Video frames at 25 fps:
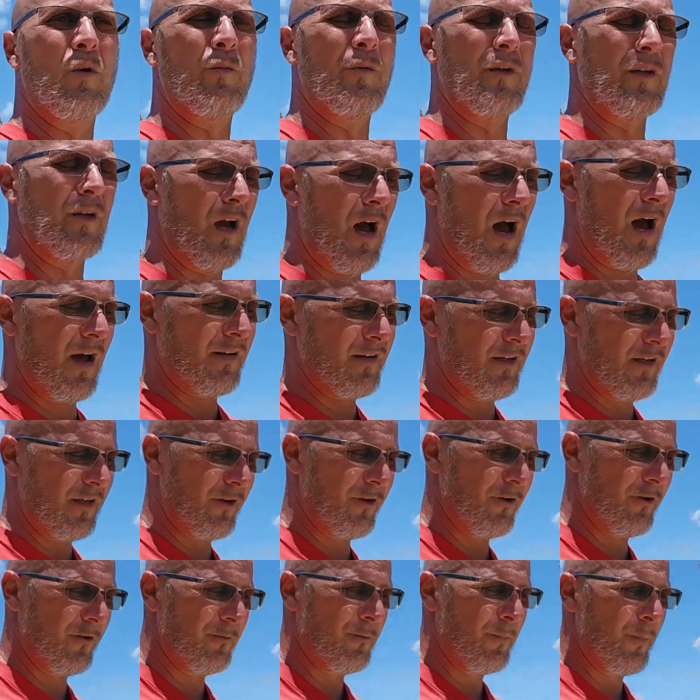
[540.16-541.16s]
when we got
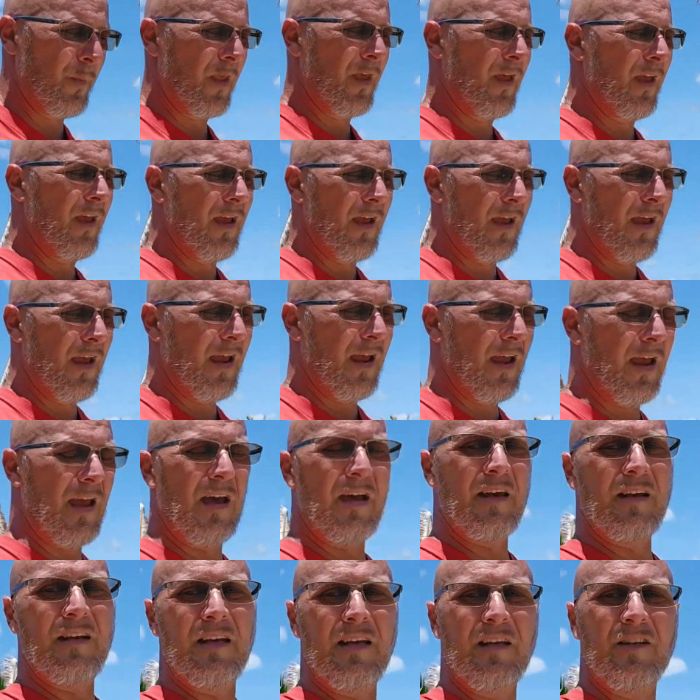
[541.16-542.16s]
here,
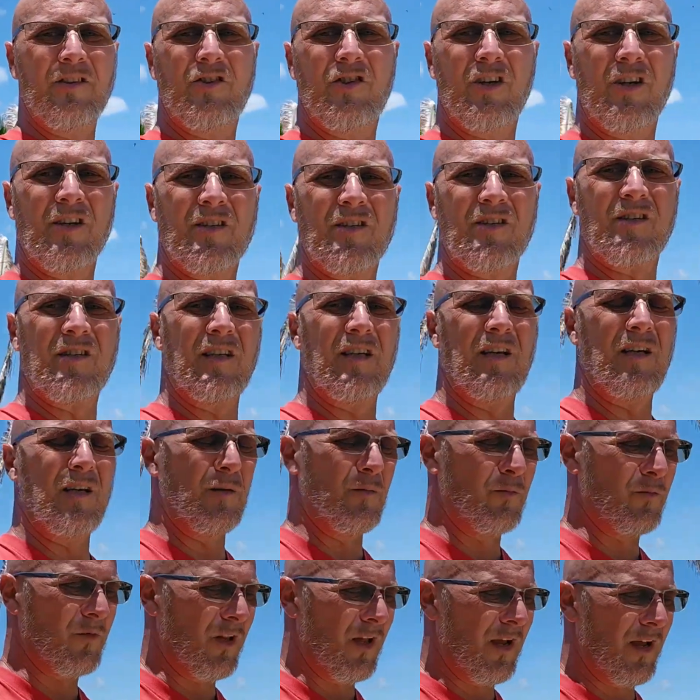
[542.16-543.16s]
and it just
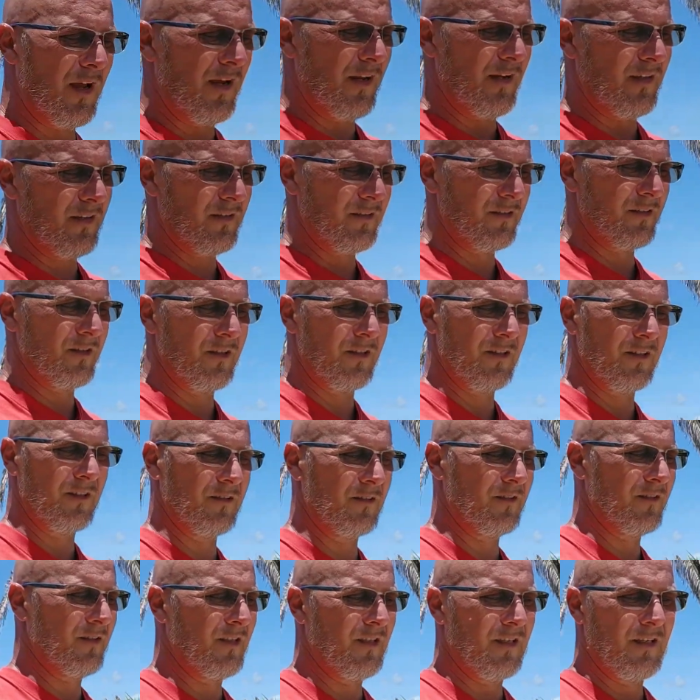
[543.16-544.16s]
seemed like
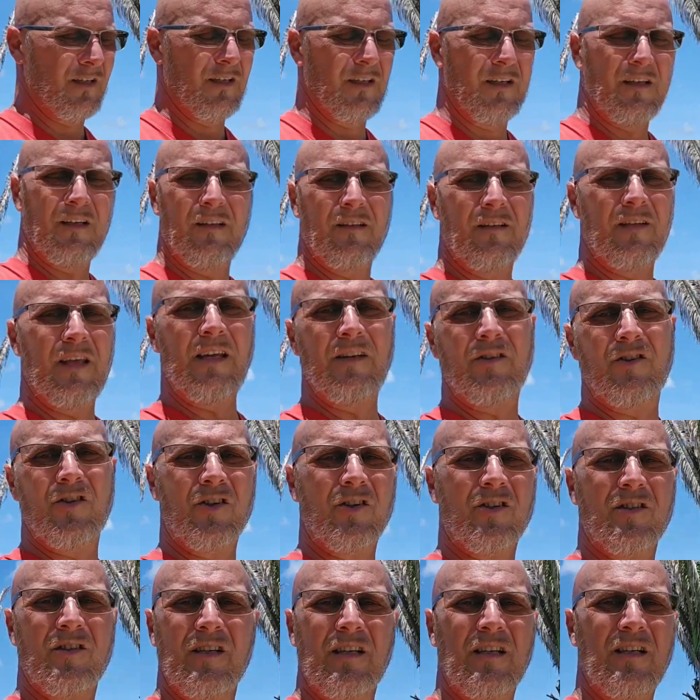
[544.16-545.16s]
they
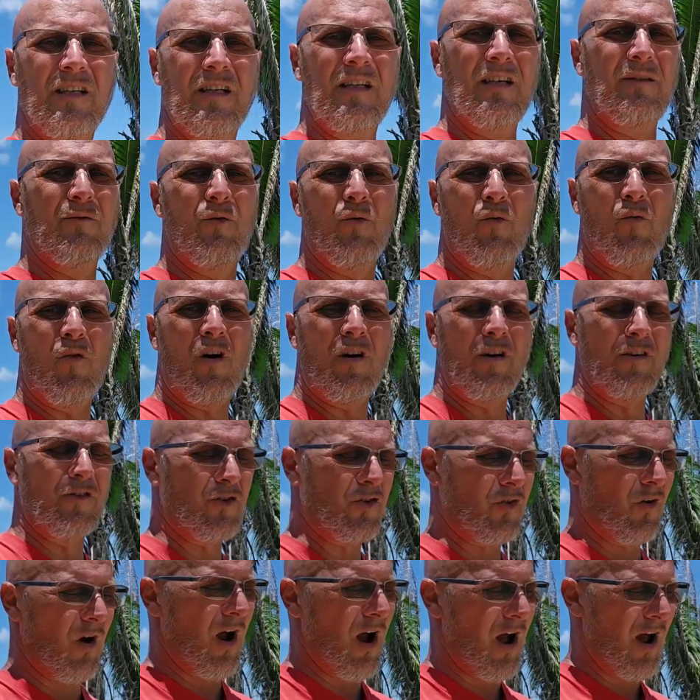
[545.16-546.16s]
just didn't even want to
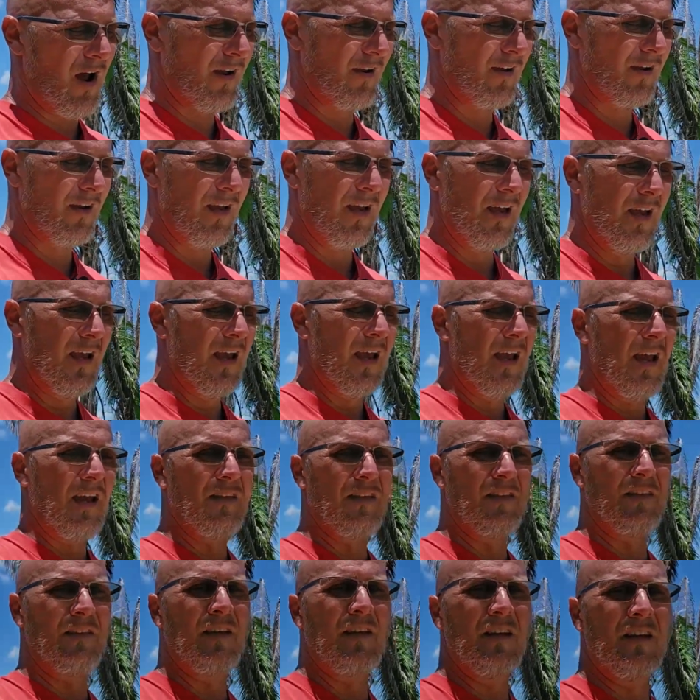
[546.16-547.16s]
try.
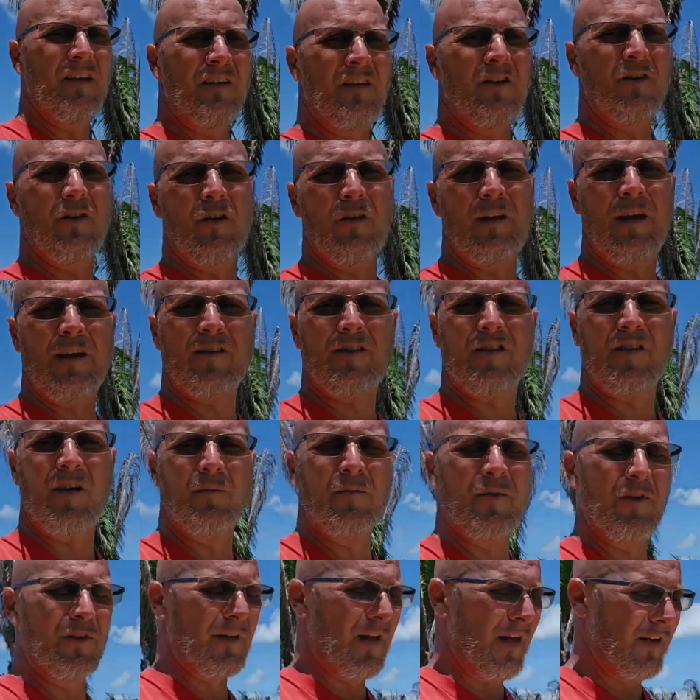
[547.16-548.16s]
And you know, that's
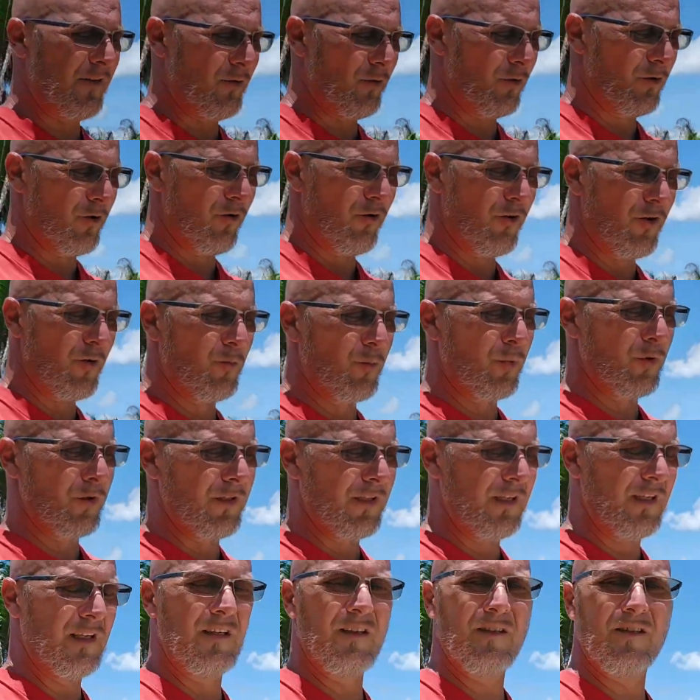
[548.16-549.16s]
something that you'll learn in
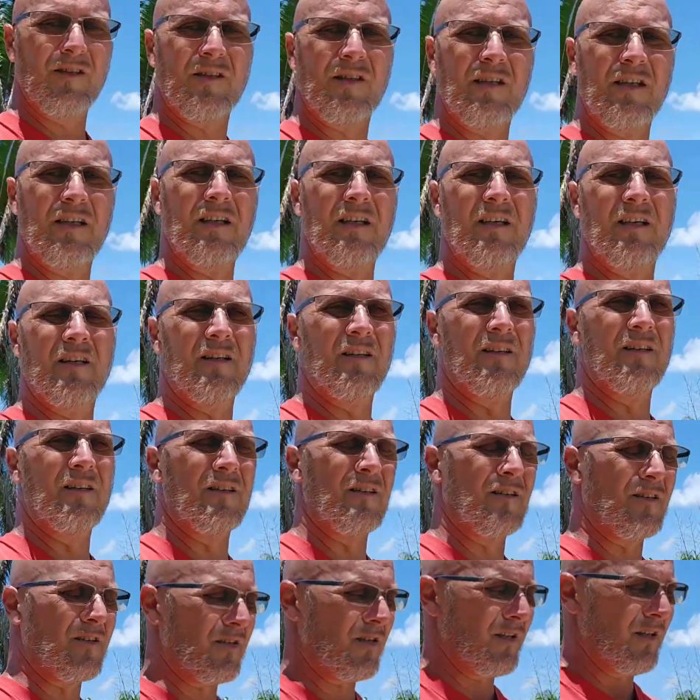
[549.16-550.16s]
Belize,
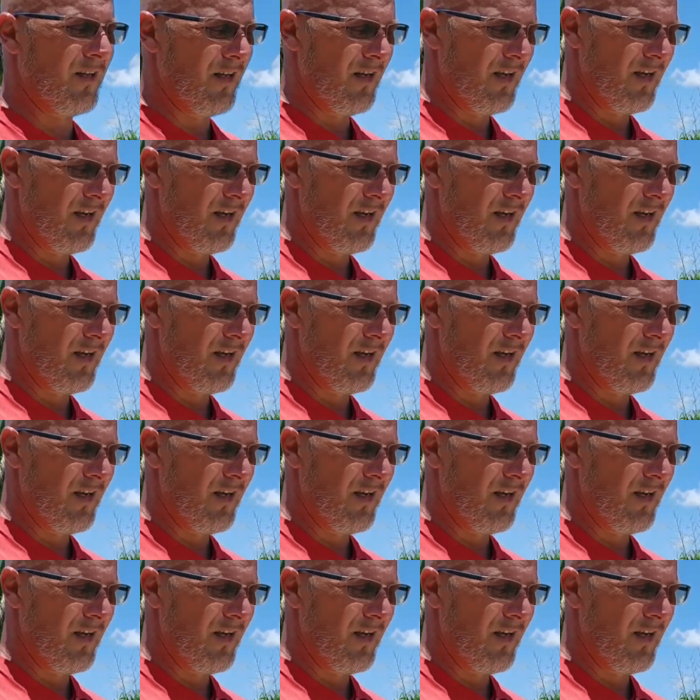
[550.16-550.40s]
is